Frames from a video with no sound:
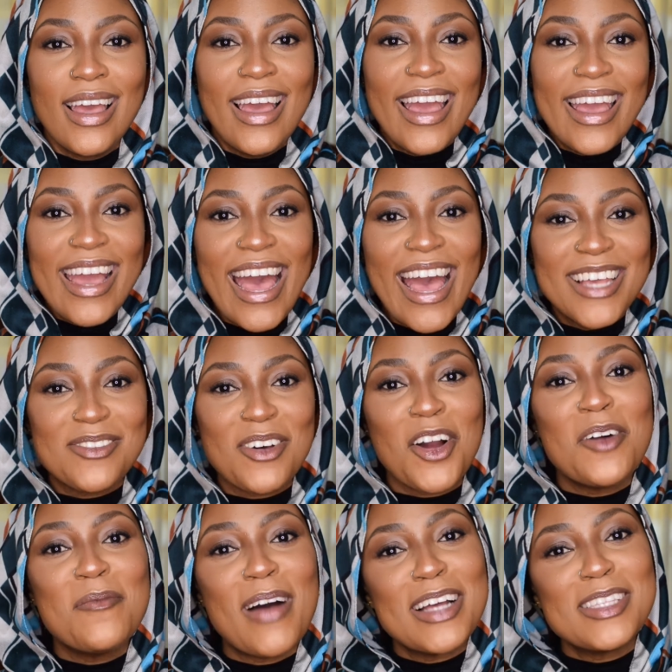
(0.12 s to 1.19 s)
Hey guys,
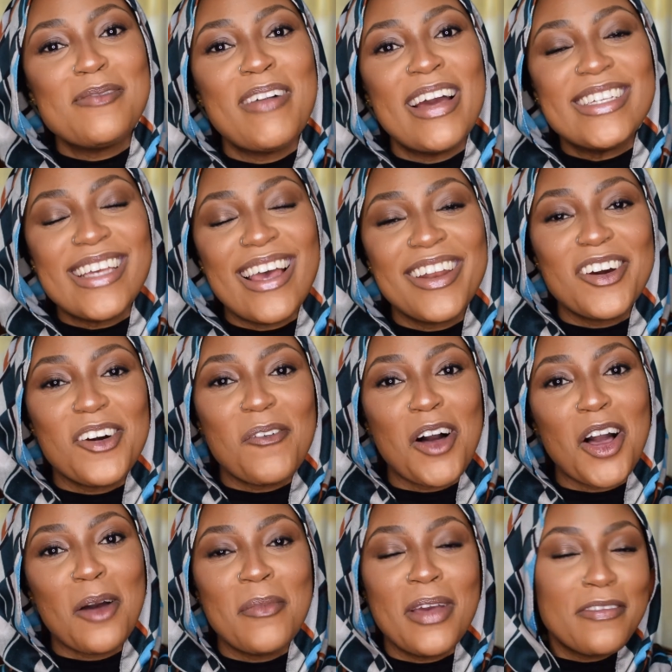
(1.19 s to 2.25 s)
welcome back to my channel.
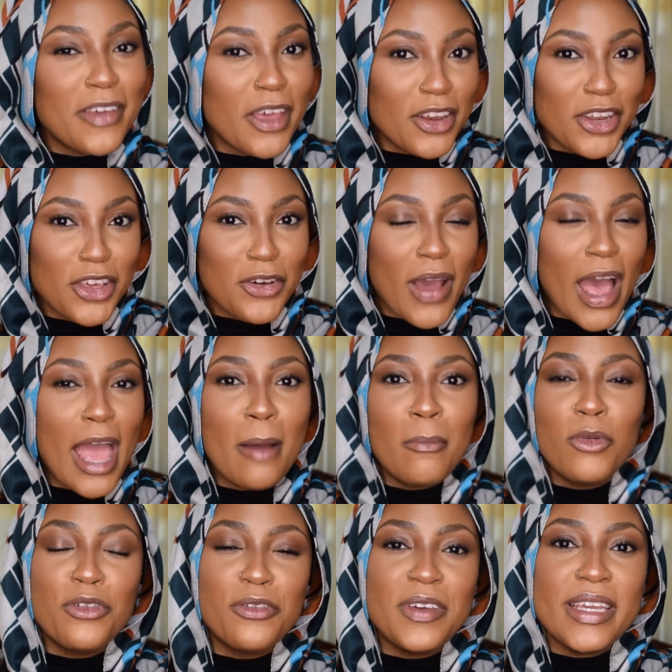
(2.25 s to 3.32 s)
Welcome if you're new, I
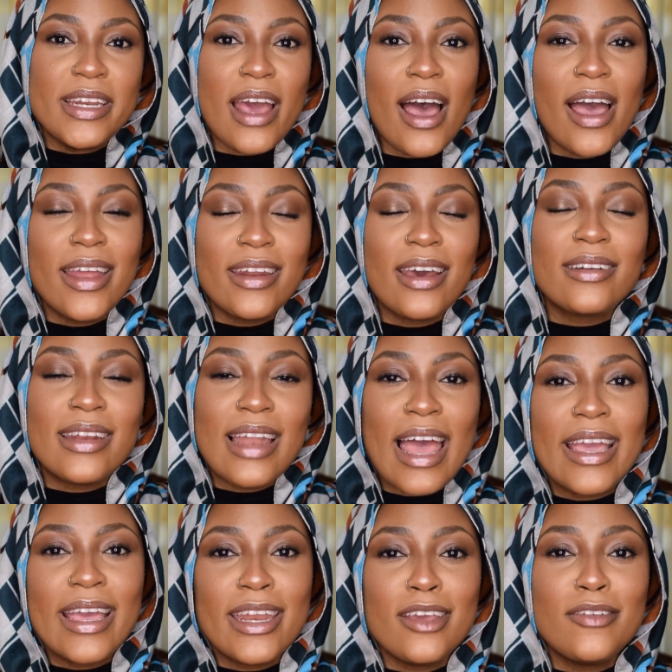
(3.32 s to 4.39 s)
am Mufida and I'd
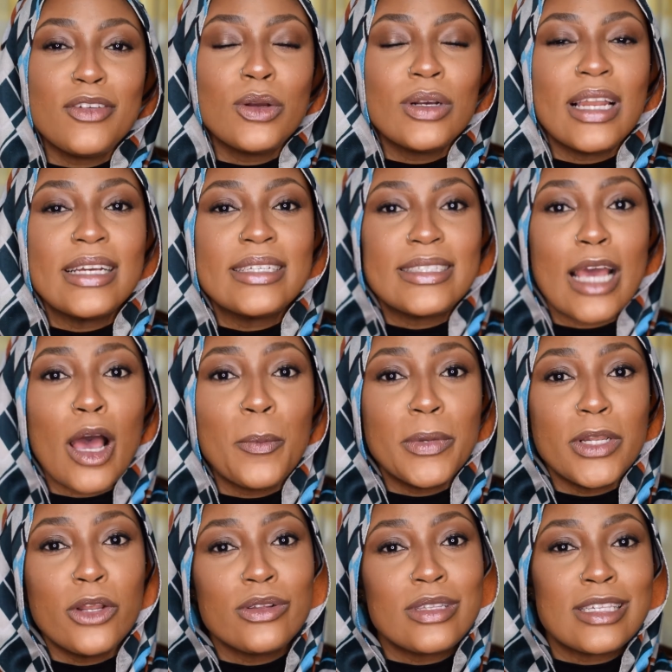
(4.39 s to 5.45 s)
like it if you click down
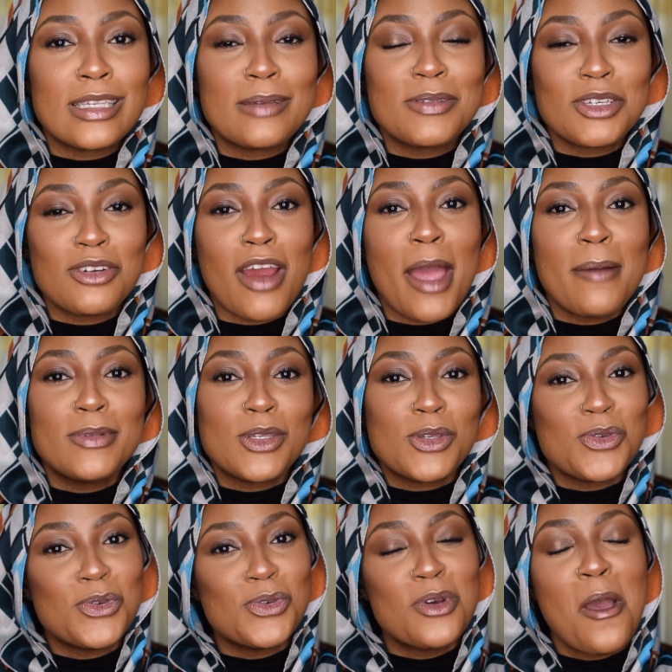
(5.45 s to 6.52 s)
below to subscribe
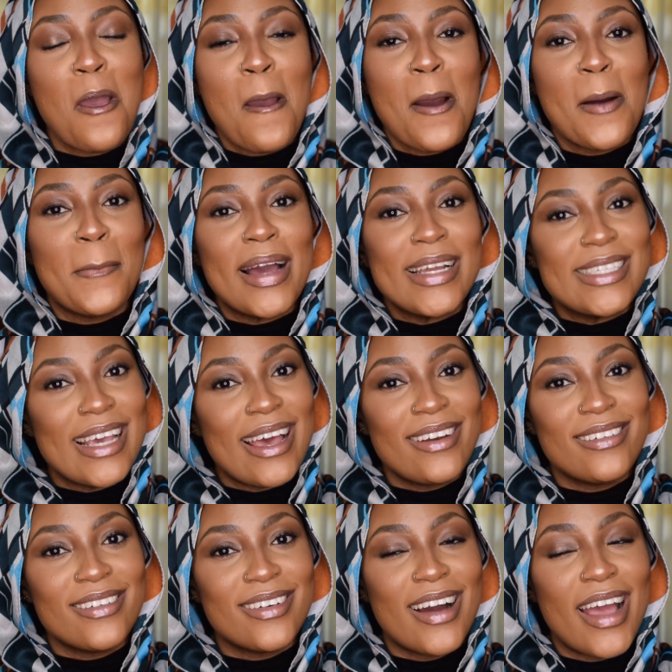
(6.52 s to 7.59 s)
to my
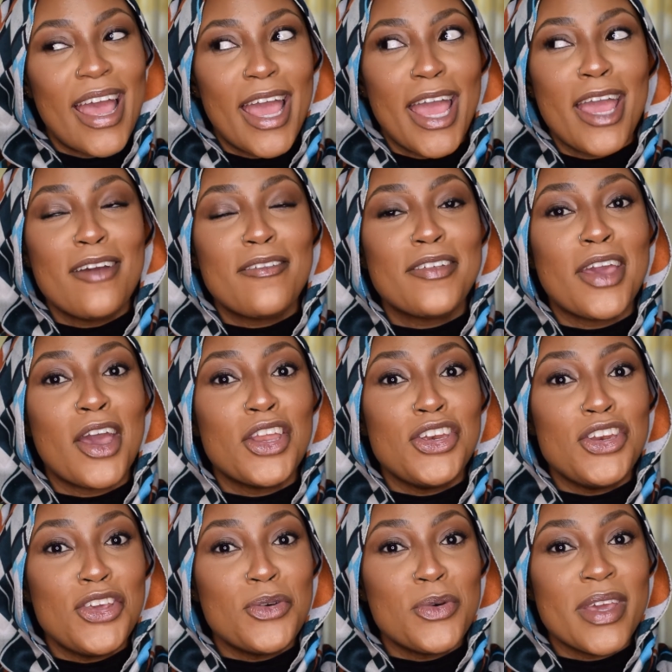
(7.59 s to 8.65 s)
channel. If
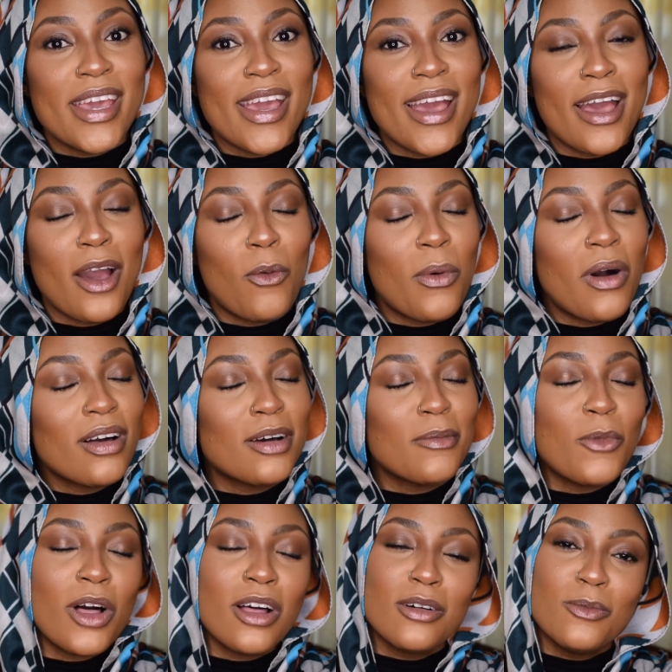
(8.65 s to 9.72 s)
you're new here,
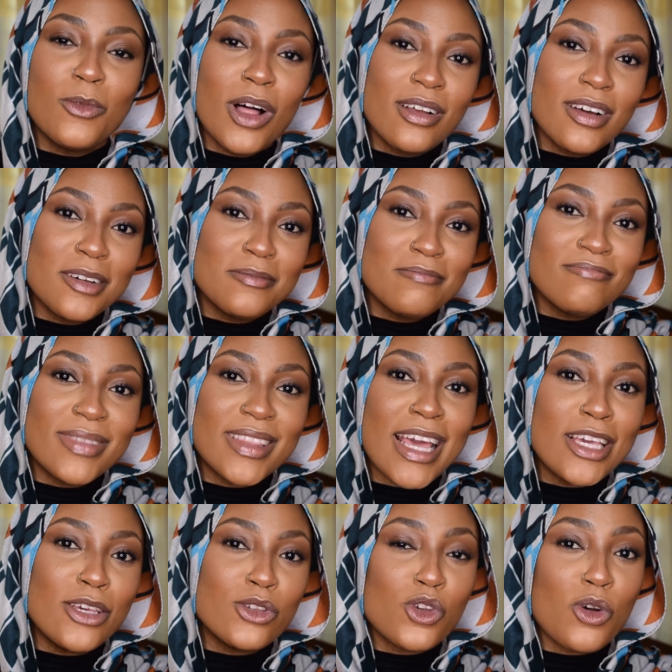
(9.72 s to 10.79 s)
welcome, welcome, welcome.
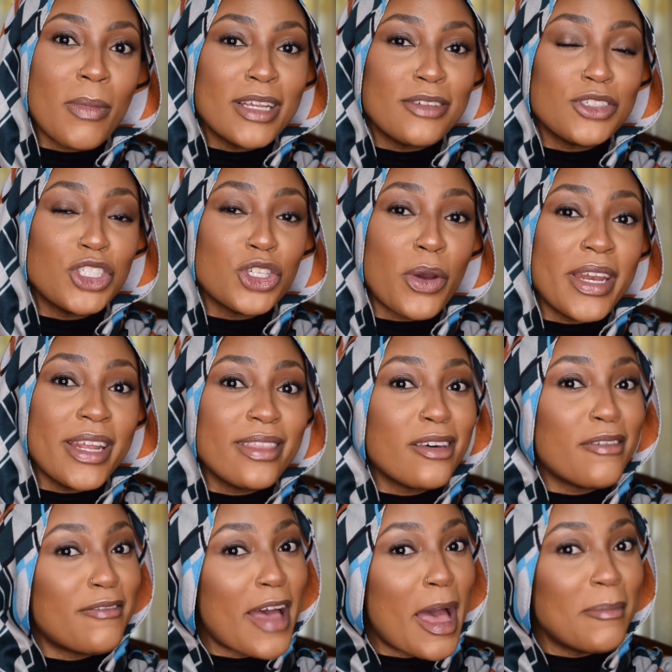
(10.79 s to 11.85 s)
Thank you so much for joining
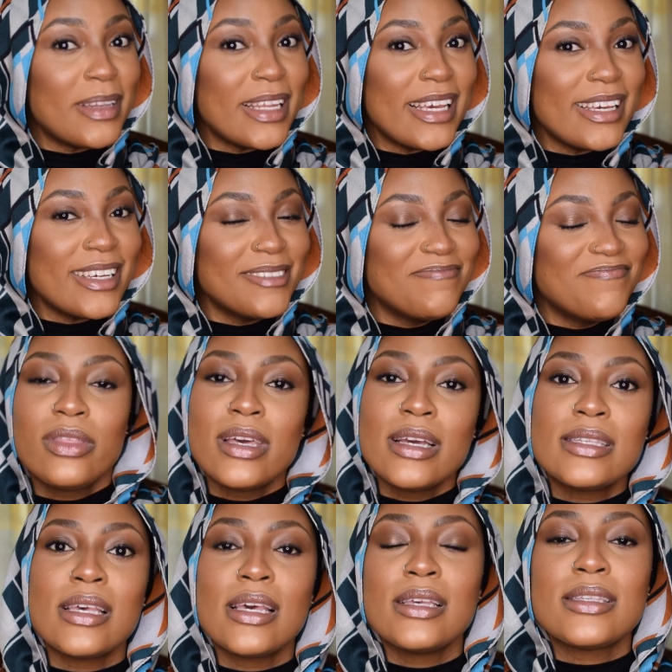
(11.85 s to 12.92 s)
the family.
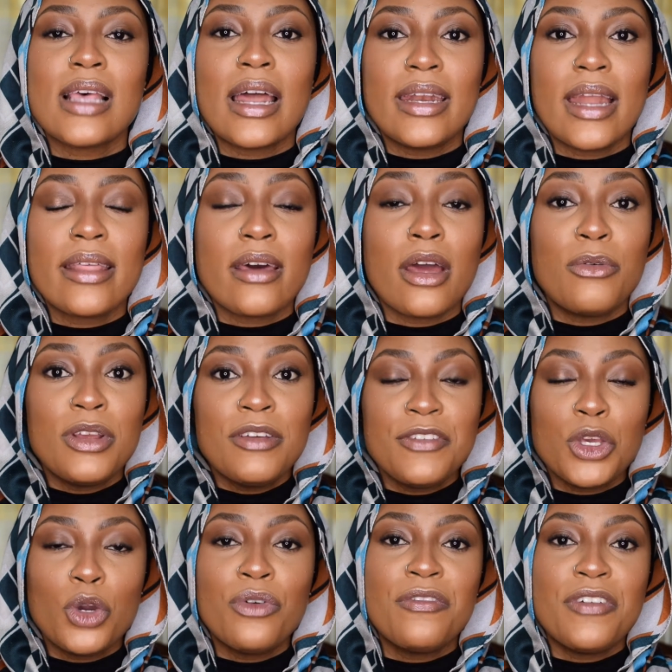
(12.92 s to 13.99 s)
This is another
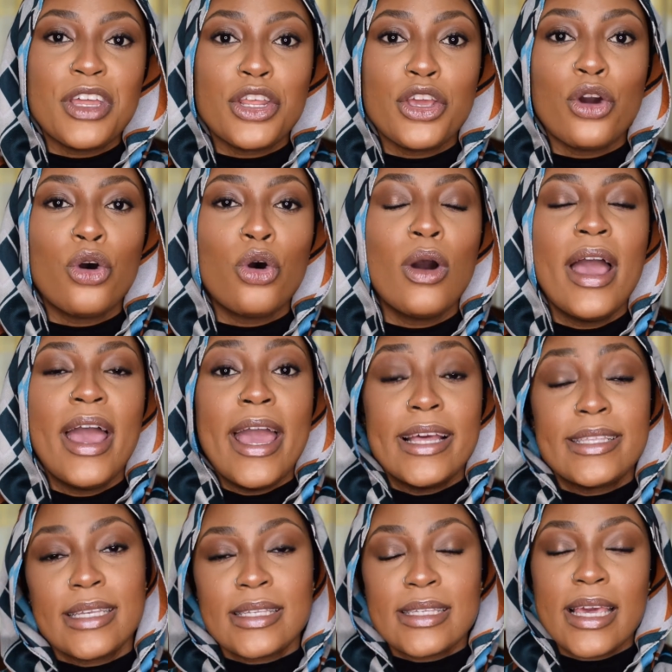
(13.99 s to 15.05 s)
review video.
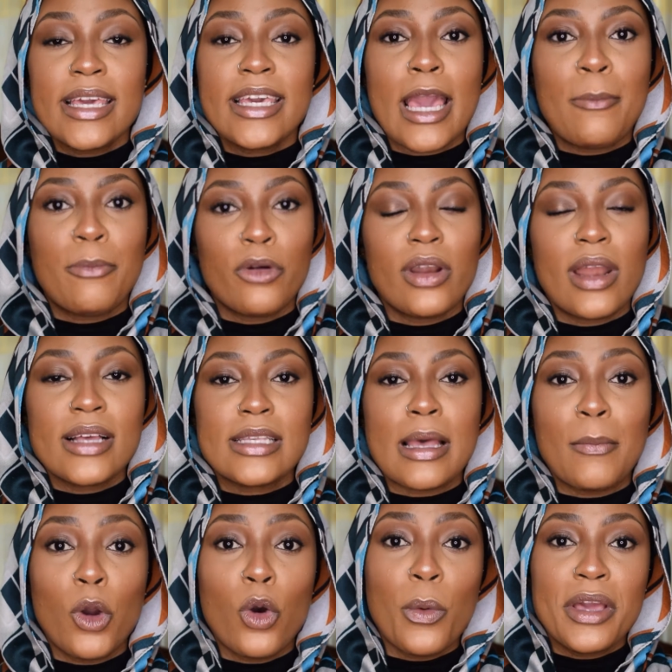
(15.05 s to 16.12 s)
It's a skincare product
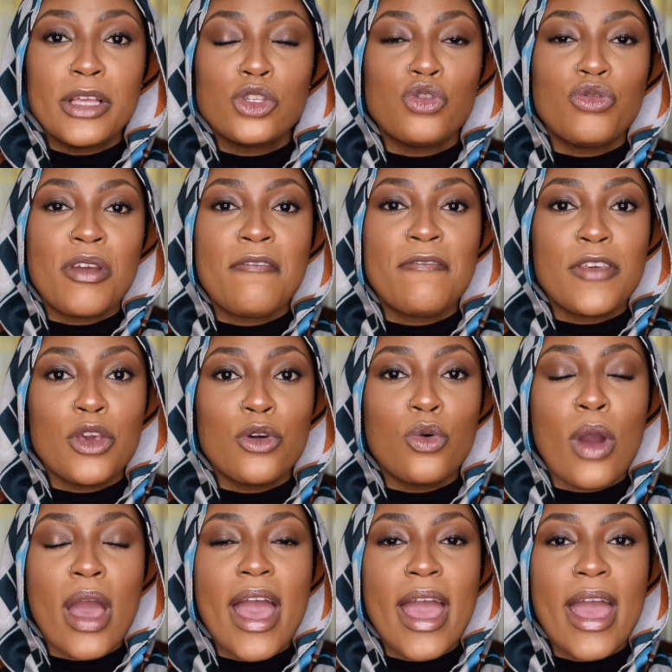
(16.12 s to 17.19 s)
I'm going to
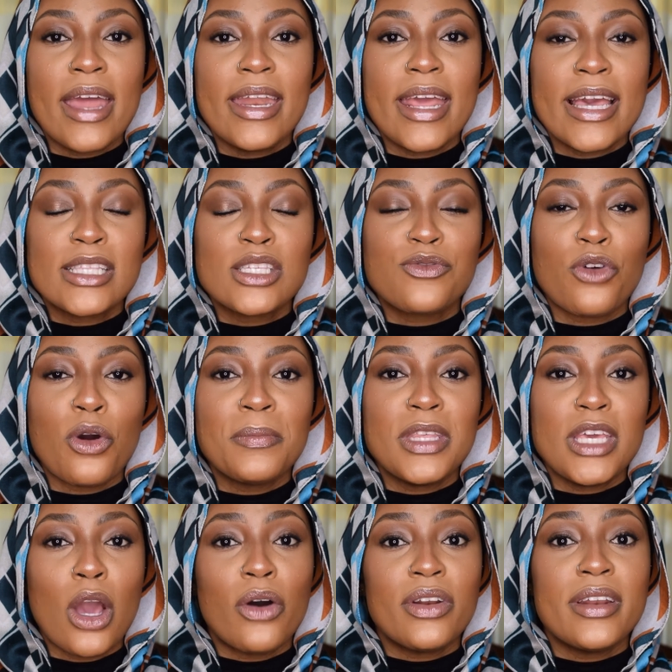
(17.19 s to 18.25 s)
review and it's from
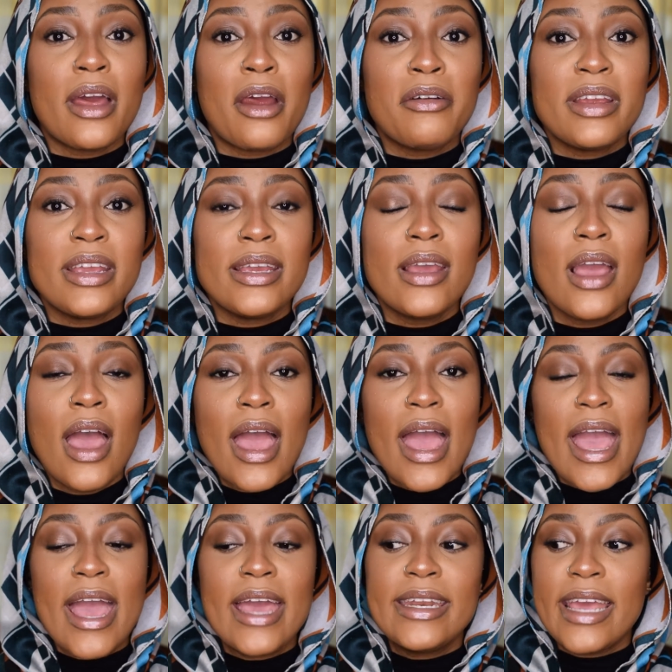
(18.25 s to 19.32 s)
The Ordinary
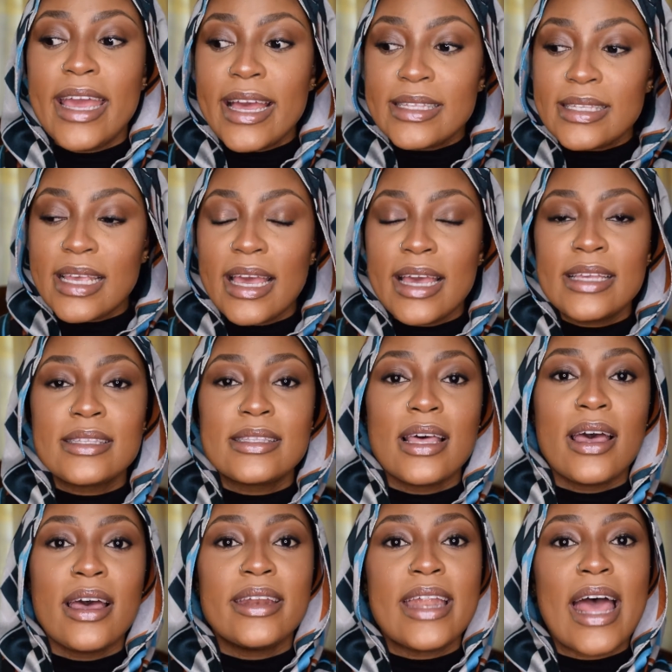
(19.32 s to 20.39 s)
and it is the
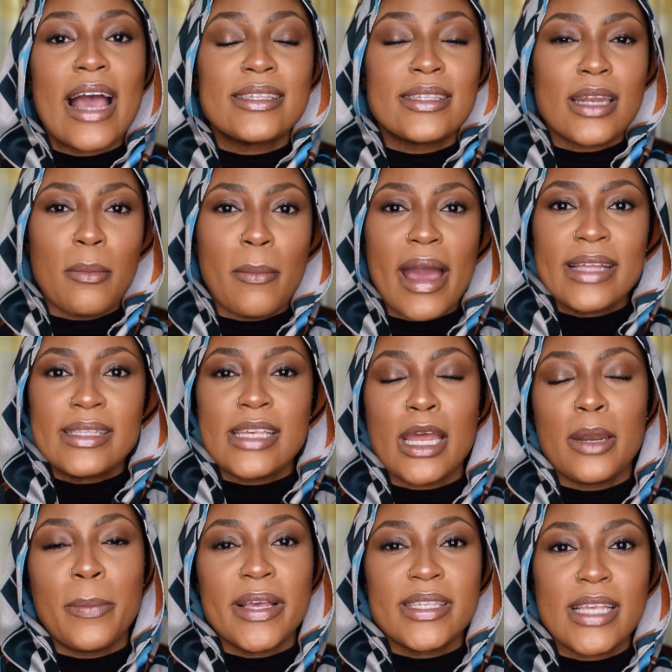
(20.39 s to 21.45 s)
niacinamide
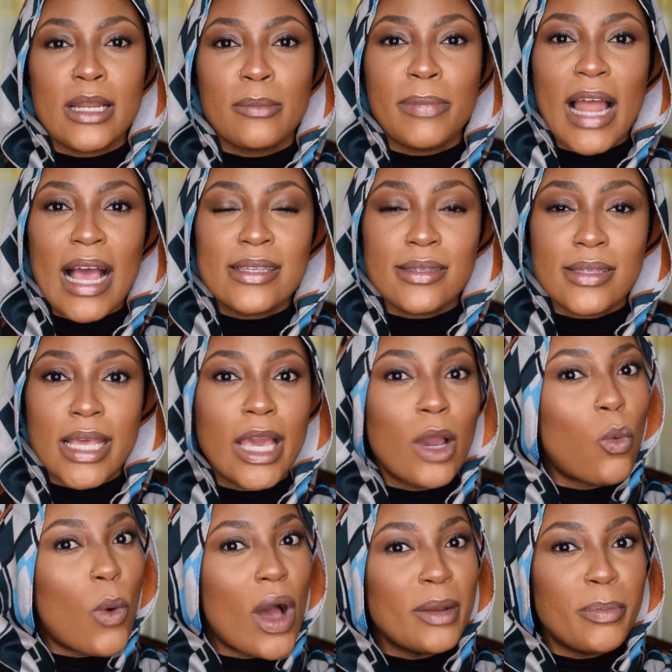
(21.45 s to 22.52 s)
10% plus zinc
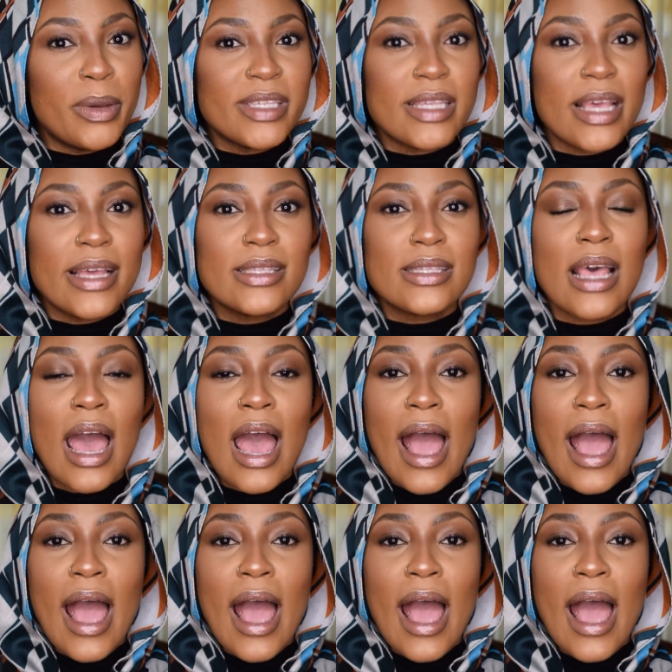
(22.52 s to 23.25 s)
1%.